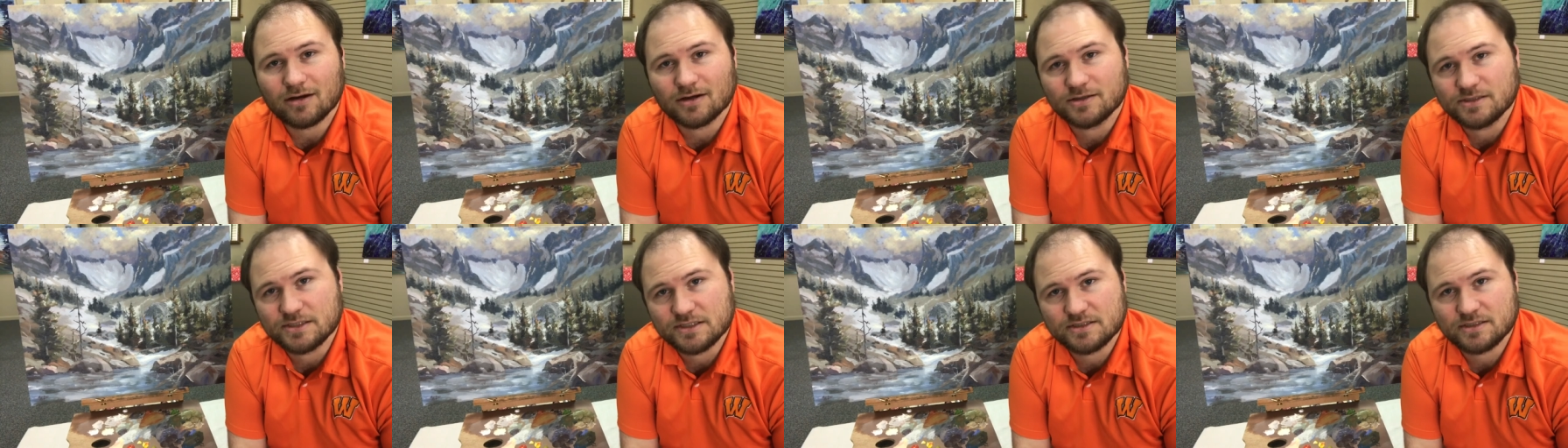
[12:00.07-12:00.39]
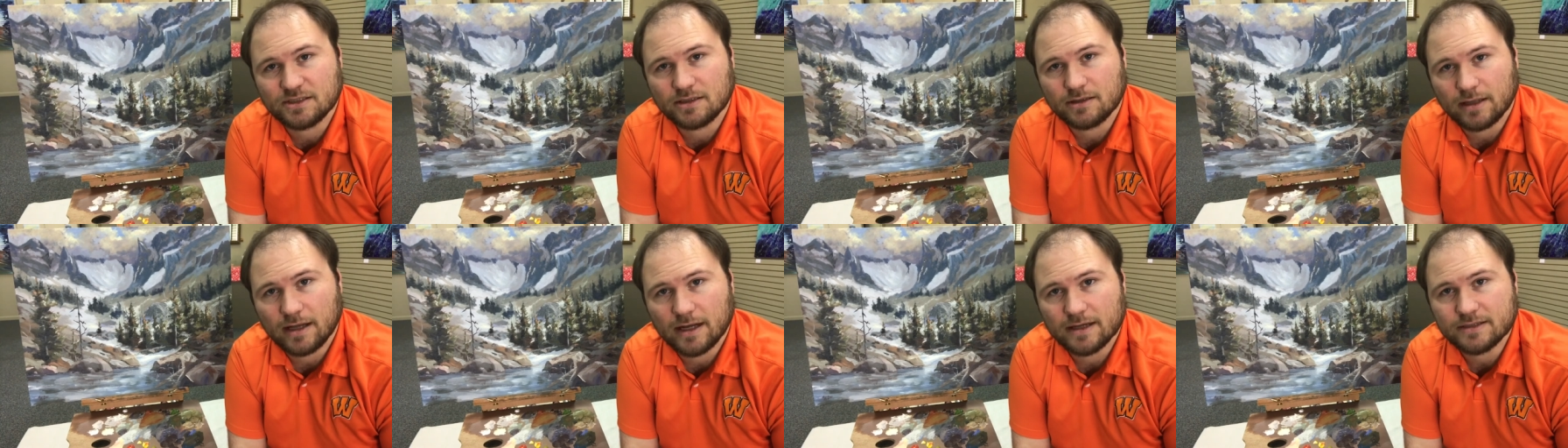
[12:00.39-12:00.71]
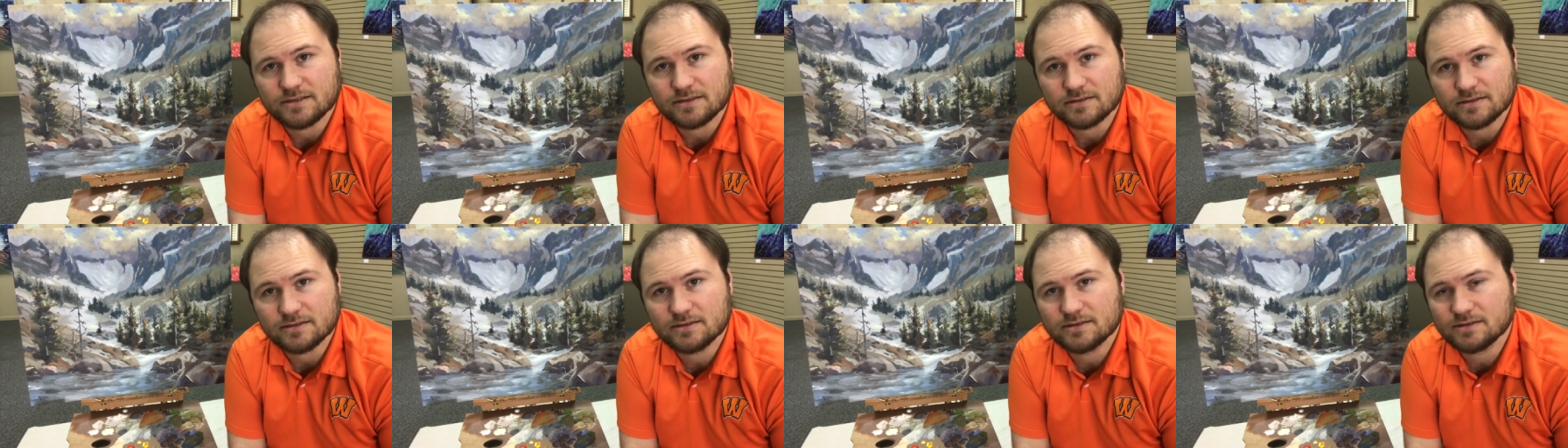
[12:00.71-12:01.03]
artistic
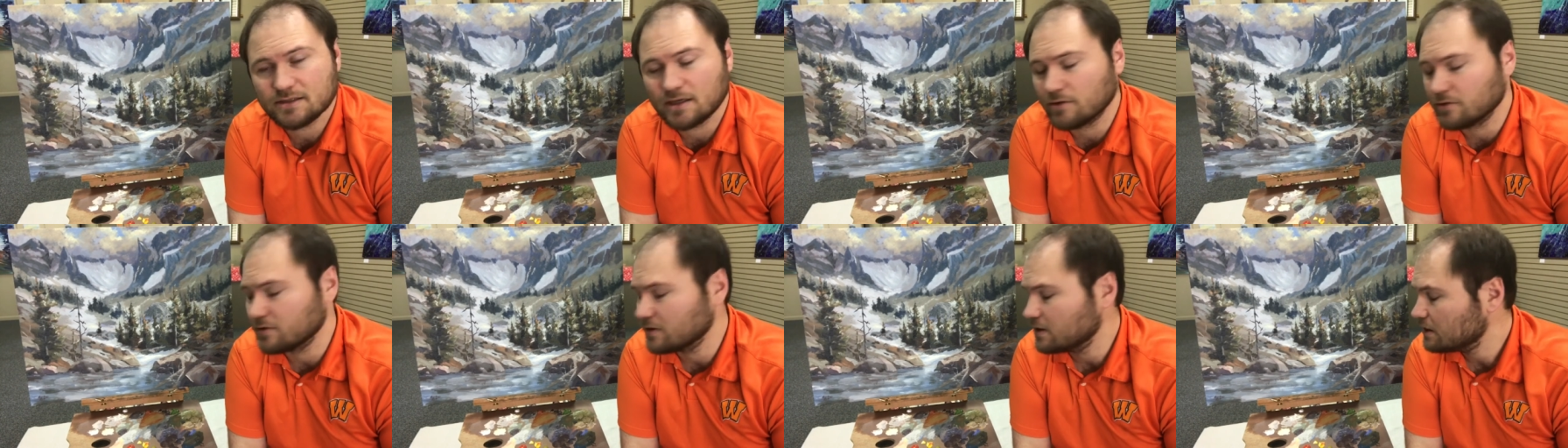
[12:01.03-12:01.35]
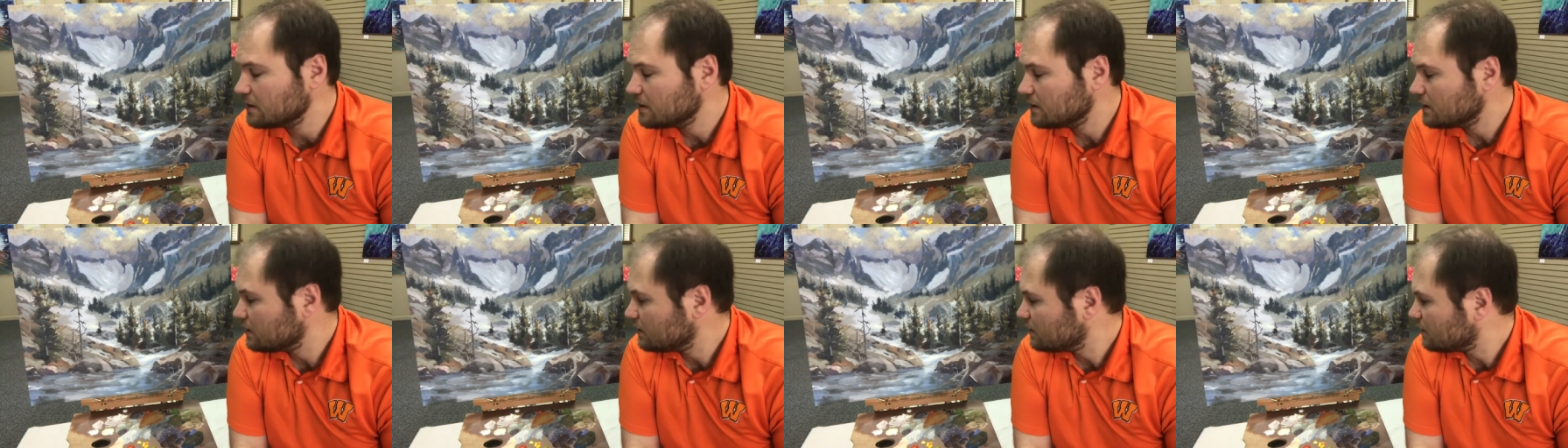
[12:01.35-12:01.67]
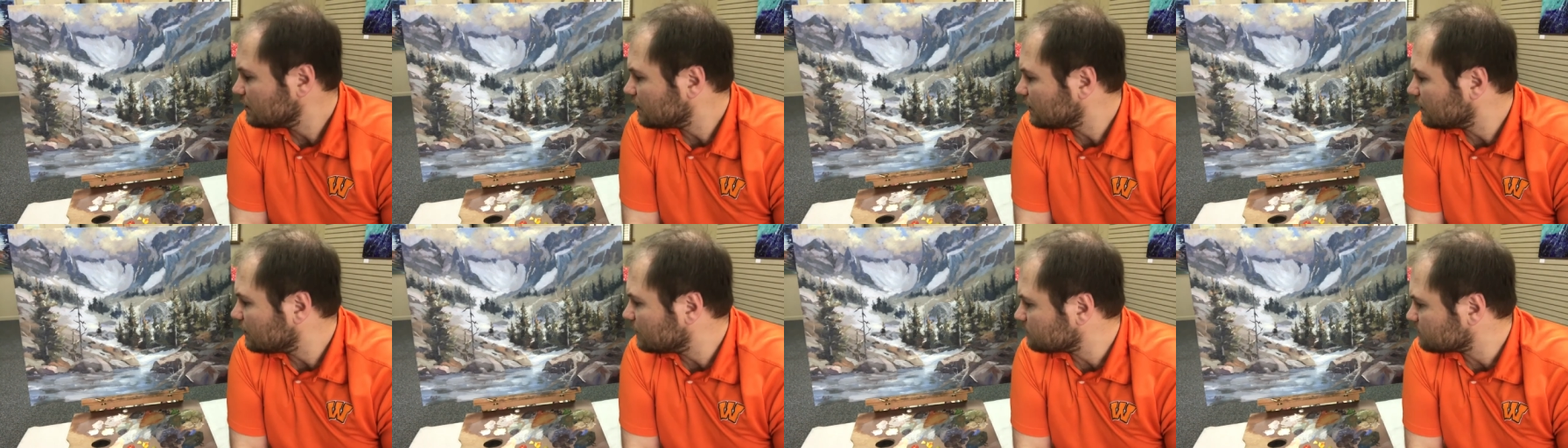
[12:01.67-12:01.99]
license, so
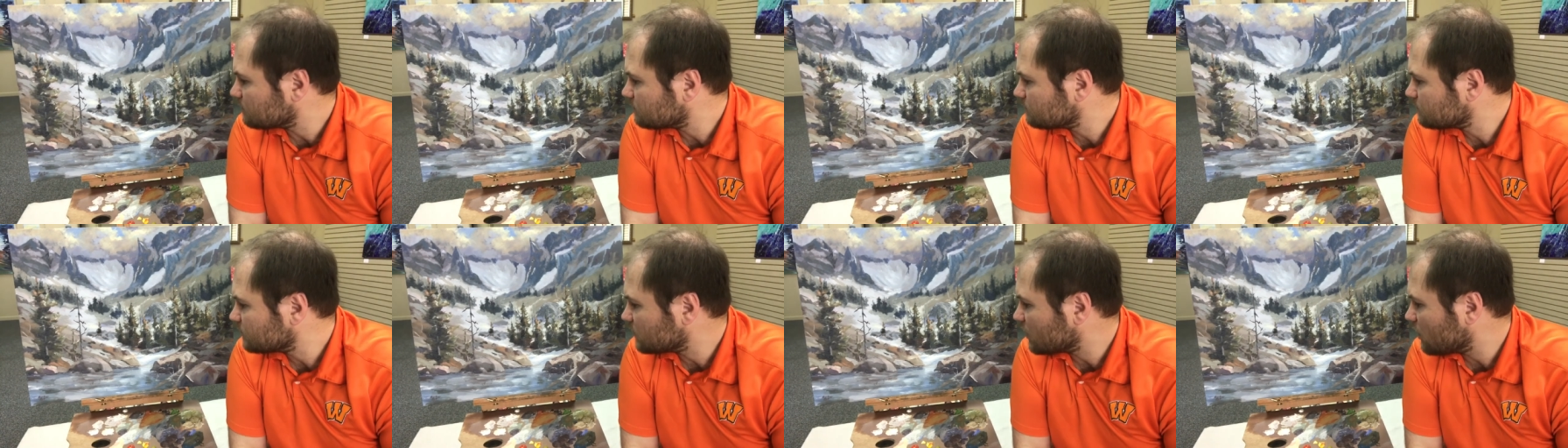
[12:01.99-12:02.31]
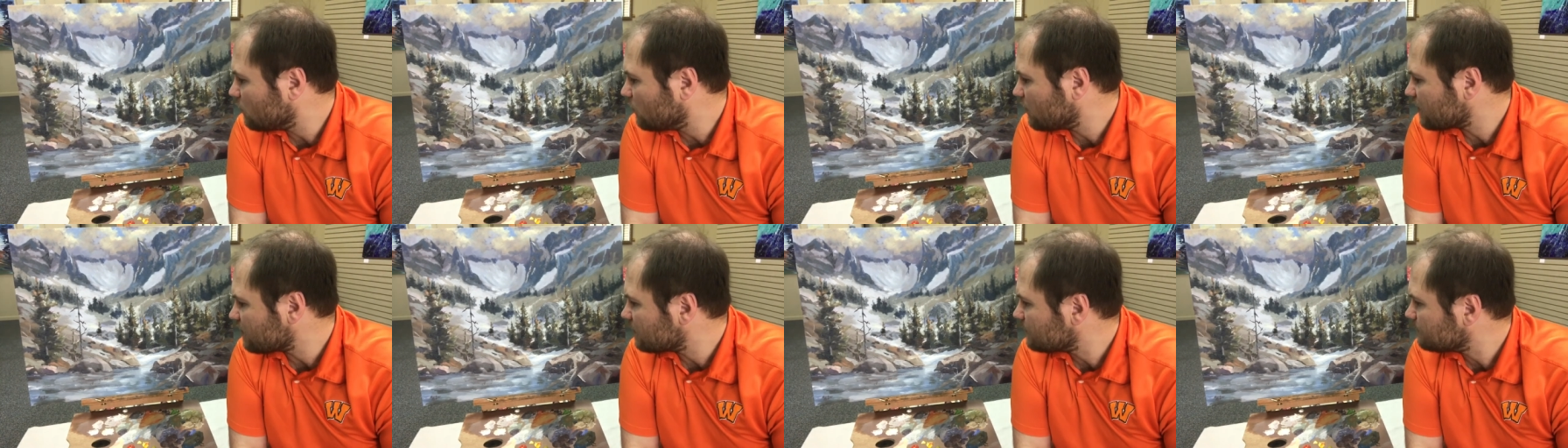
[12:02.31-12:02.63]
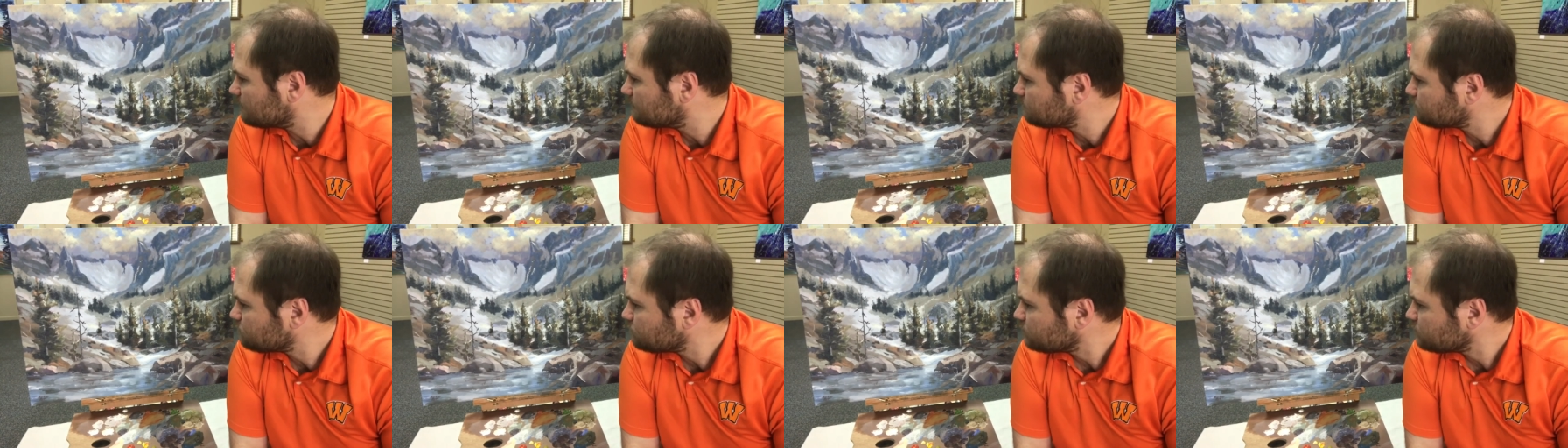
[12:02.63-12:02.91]
go with it.